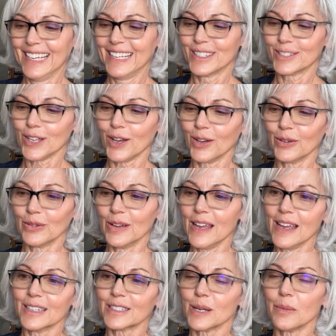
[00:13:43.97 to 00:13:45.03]
So
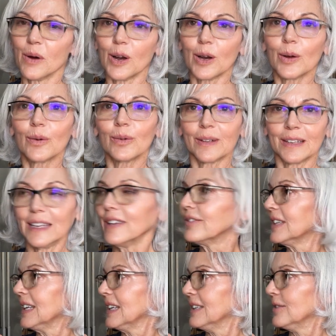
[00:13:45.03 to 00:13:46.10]
tomorrow
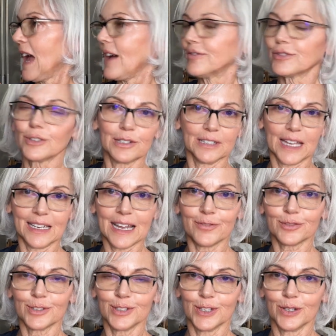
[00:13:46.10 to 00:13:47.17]
evening, late
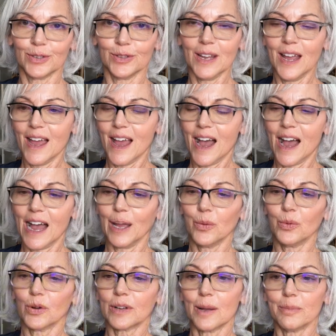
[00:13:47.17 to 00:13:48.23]
afternoon, I
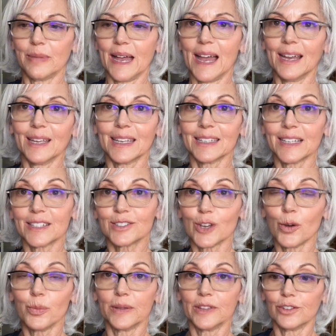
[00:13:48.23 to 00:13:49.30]
will come back and let's
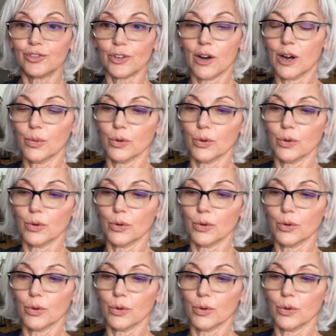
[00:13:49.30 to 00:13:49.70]
open the jar.